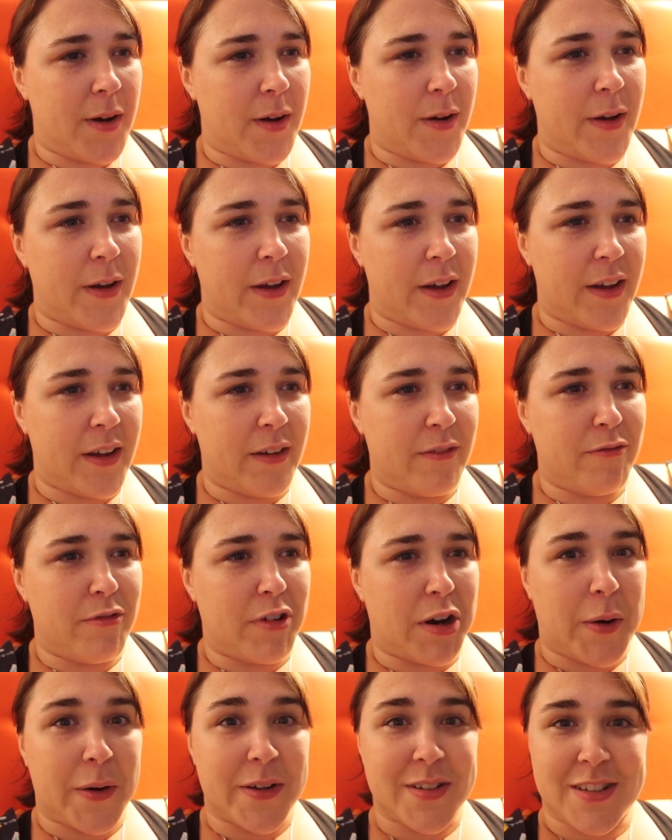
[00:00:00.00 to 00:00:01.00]
I
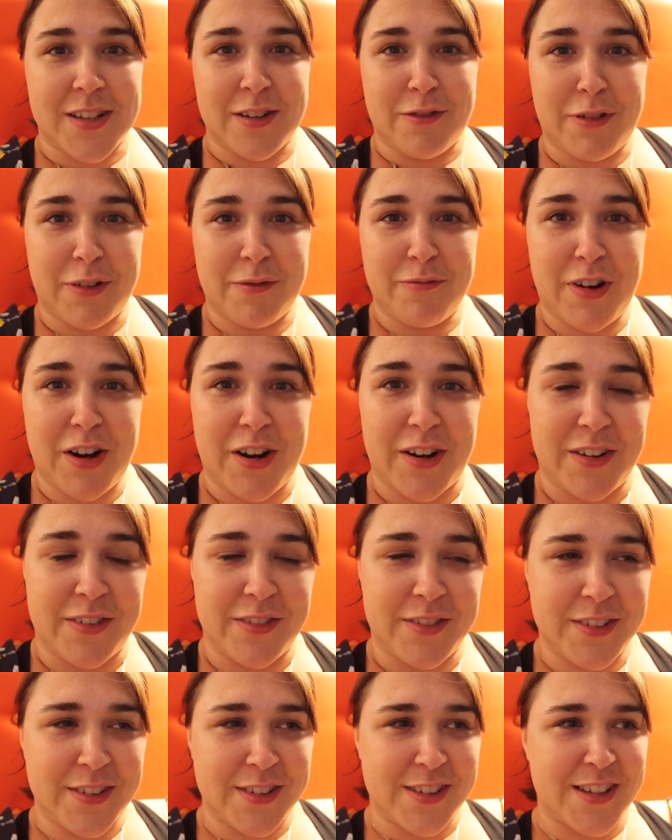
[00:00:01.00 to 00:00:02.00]
requested front row.
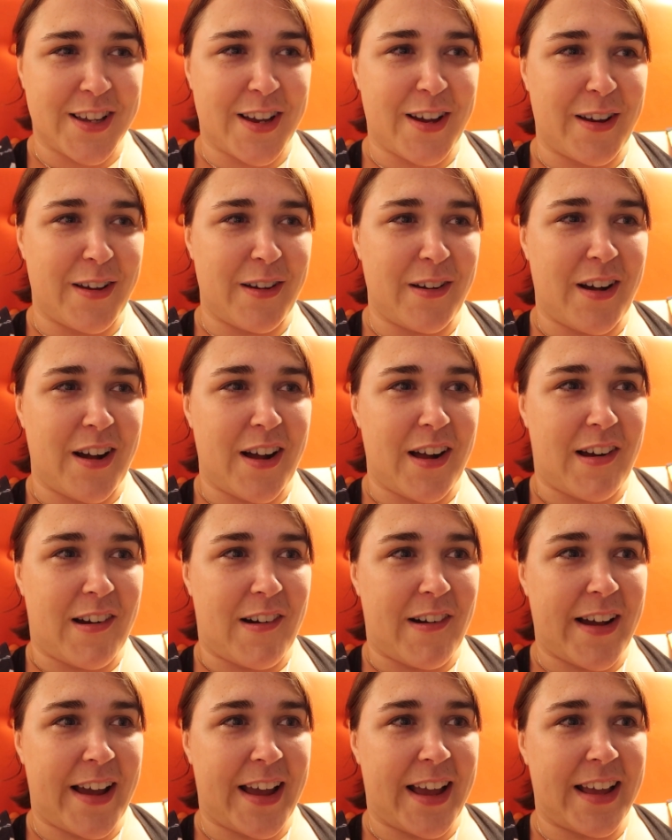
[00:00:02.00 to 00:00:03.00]
So
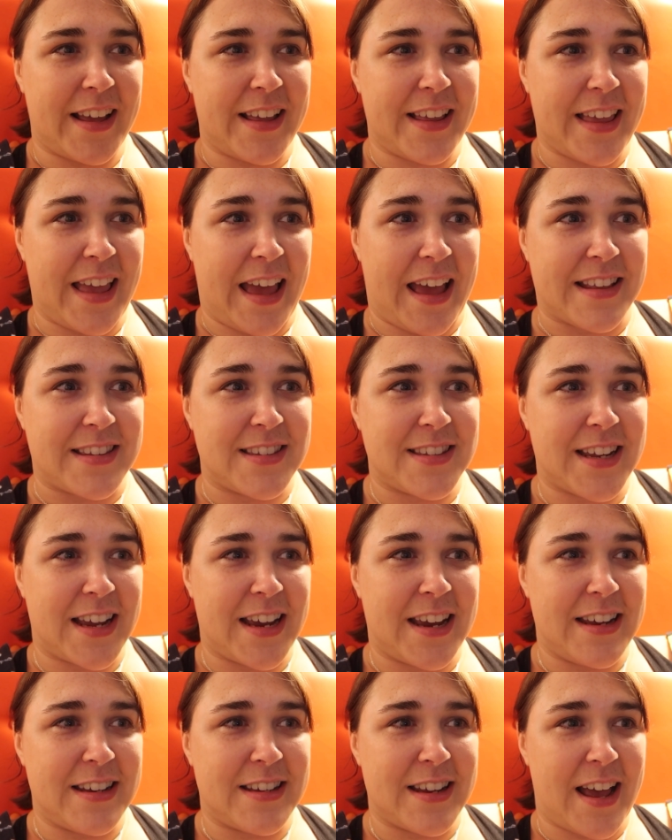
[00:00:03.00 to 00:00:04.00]
I, yeah,
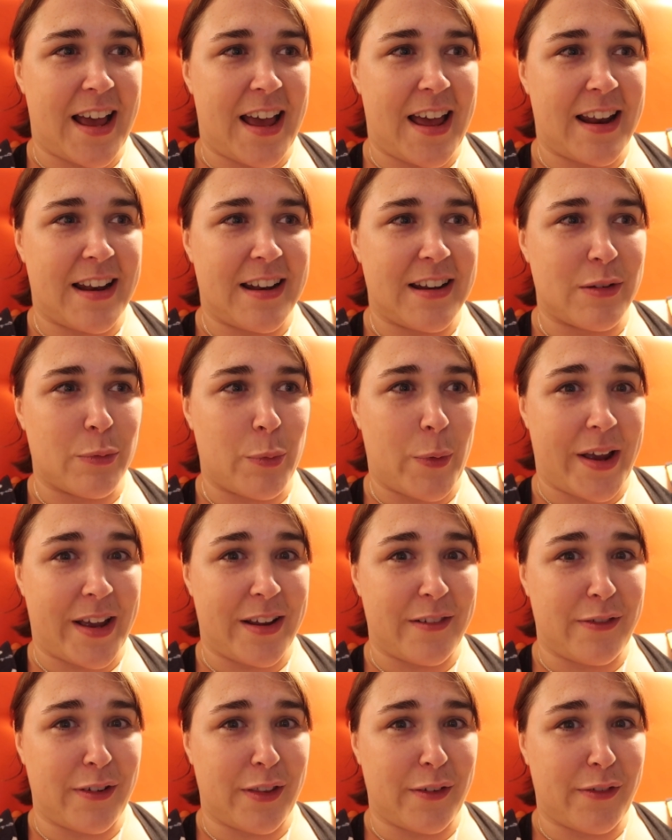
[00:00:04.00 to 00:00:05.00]
stayed and
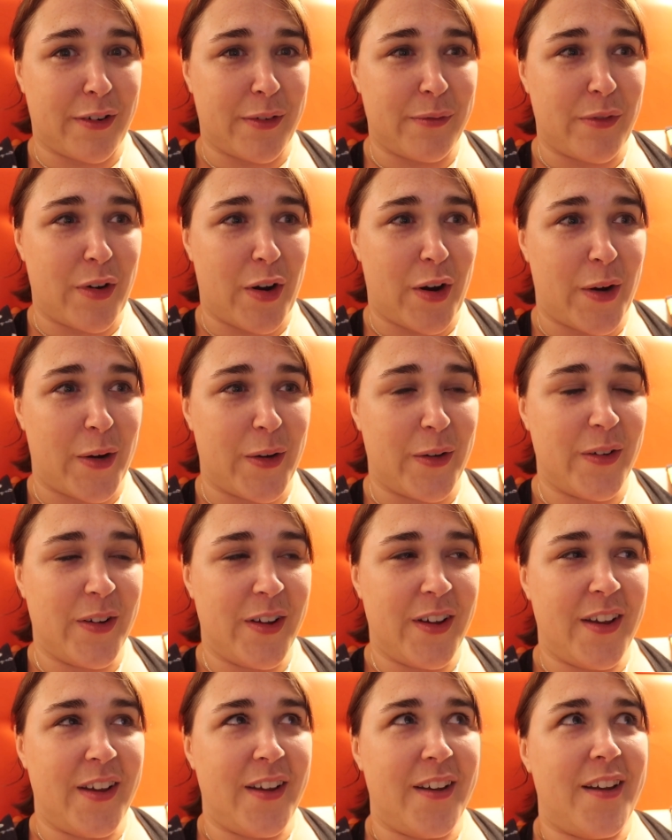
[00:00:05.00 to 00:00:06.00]
waited for the front row.
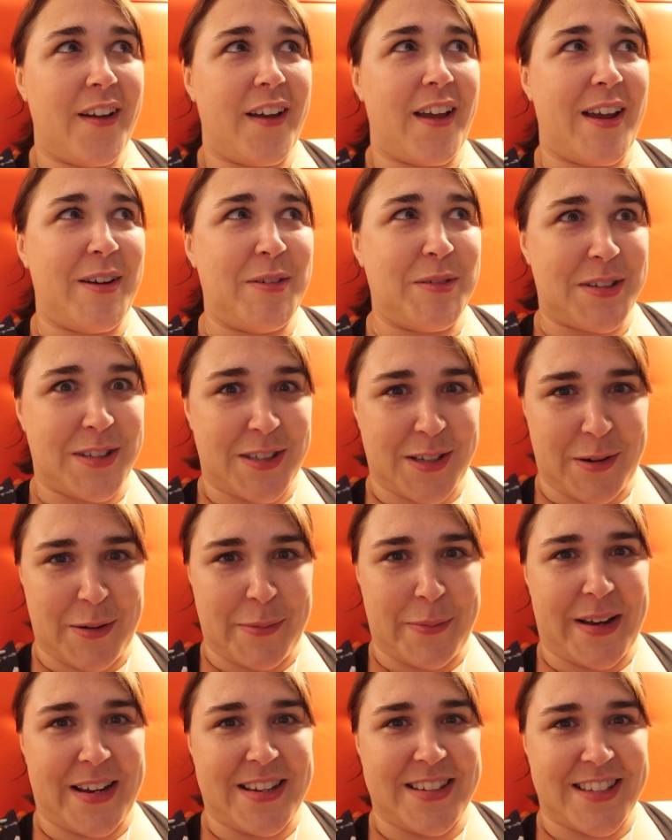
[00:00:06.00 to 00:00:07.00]
It was so
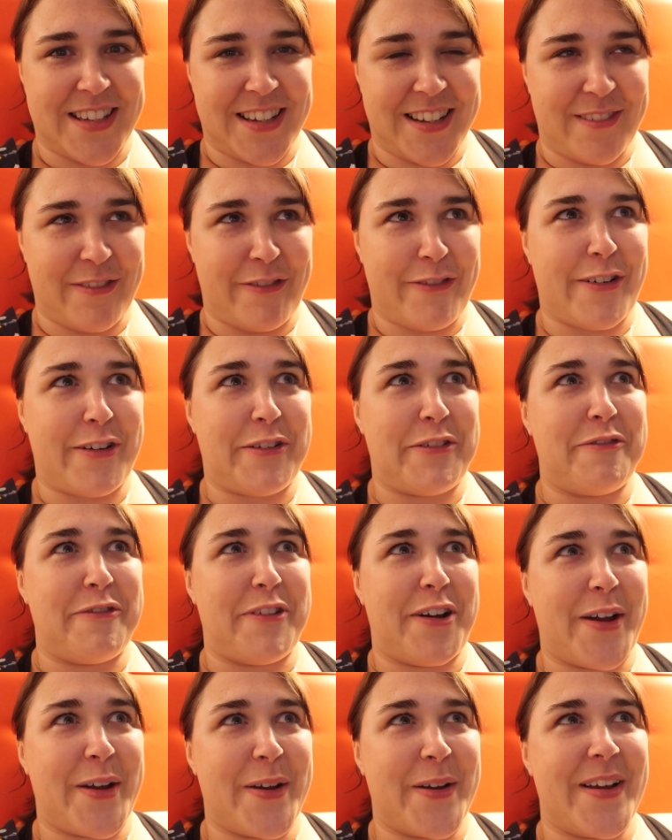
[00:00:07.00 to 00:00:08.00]
amazing. Front
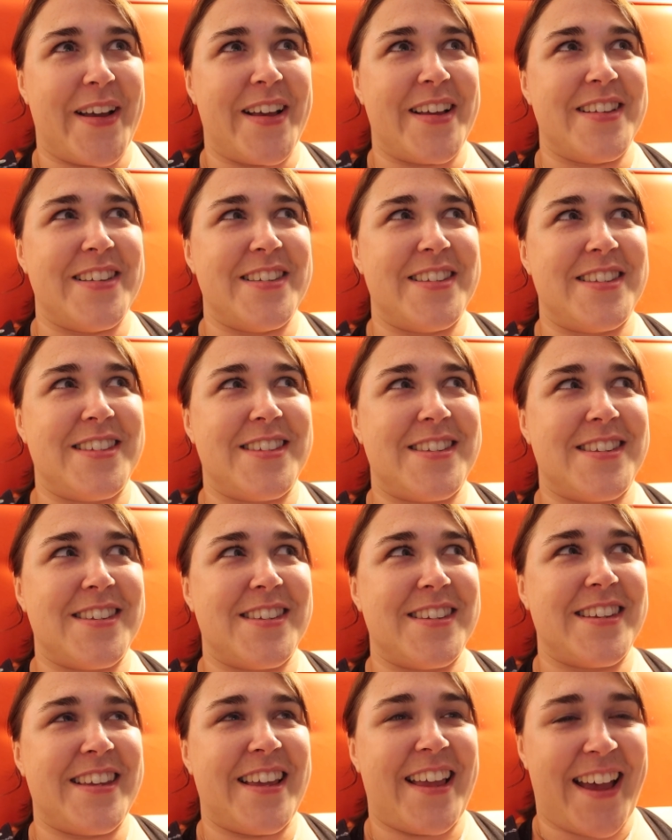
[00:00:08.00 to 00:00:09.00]
row
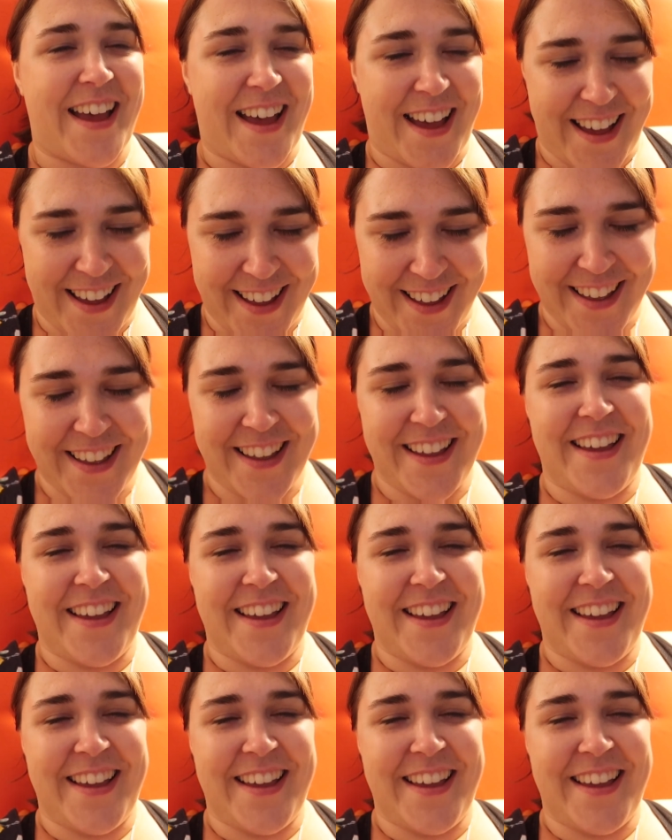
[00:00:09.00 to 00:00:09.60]
is, yeah,